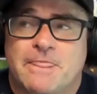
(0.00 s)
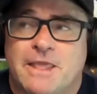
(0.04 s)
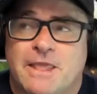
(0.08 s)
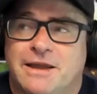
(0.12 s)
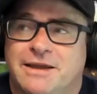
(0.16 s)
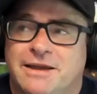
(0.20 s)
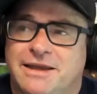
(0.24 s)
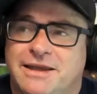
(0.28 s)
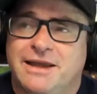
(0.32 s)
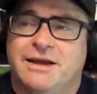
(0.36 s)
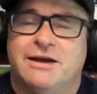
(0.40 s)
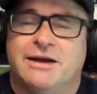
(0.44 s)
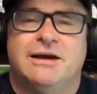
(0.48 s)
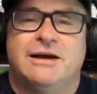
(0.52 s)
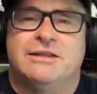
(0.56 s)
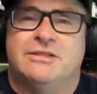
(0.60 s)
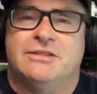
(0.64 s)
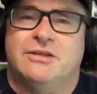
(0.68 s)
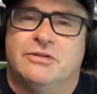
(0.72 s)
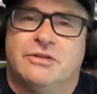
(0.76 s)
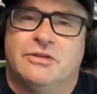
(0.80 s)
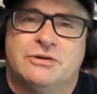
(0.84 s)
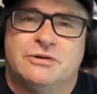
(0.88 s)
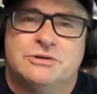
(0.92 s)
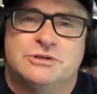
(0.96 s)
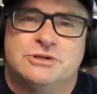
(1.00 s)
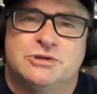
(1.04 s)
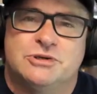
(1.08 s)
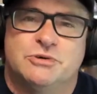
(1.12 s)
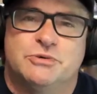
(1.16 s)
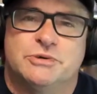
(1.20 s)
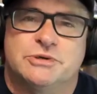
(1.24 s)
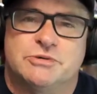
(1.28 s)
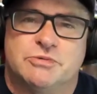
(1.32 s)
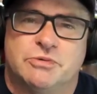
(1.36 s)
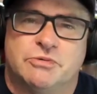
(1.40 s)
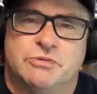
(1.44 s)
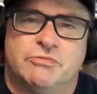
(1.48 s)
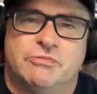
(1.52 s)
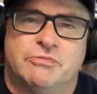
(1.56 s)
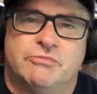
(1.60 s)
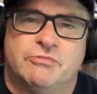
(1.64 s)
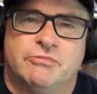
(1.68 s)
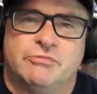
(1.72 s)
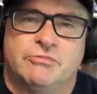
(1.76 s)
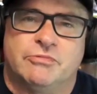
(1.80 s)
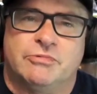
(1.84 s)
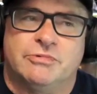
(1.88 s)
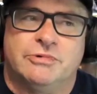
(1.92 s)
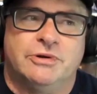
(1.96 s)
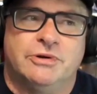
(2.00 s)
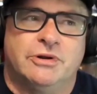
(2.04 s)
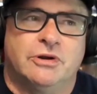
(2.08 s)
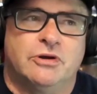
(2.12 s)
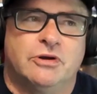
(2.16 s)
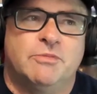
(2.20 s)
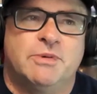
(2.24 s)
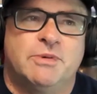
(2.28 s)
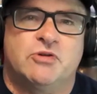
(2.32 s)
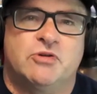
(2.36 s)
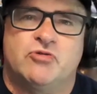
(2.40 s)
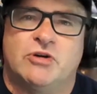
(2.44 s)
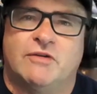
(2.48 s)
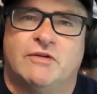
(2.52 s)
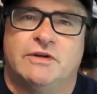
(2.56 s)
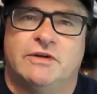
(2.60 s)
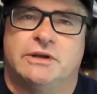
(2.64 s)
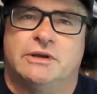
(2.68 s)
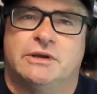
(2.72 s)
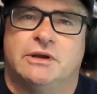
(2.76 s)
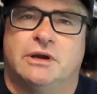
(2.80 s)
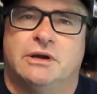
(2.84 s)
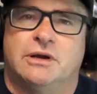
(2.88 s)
yeah, those tours were, you know, you'd be traveling.